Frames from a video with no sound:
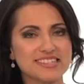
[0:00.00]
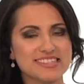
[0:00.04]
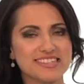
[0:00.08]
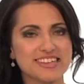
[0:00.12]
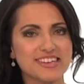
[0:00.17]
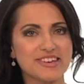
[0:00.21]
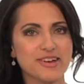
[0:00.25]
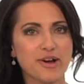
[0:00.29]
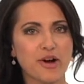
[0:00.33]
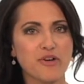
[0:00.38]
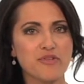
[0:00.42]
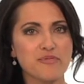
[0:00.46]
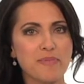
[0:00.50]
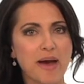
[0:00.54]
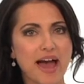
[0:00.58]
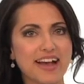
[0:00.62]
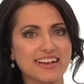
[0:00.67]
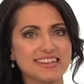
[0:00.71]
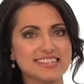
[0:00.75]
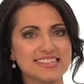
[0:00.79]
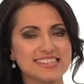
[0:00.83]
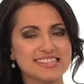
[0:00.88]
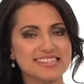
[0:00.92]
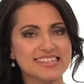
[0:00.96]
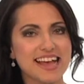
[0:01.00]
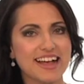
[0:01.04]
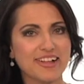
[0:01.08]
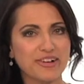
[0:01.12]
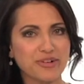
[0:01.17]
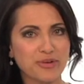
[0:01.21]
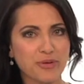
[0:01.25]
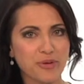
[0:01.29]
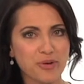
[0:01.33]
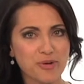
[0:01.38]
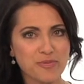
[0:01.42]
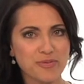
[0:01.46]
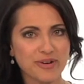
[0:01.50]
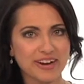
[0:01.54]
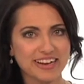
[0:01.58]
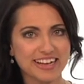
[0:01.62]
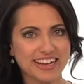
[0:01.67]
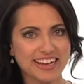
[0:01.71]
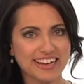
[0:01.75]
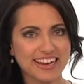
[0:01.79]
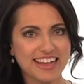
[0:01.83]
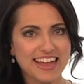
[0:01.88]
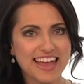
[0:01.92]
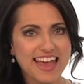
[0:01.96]
CEO of Pegasus Talent
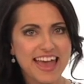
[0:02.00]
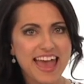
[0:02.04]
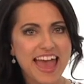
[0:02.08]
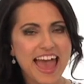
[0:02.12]
Incorporated.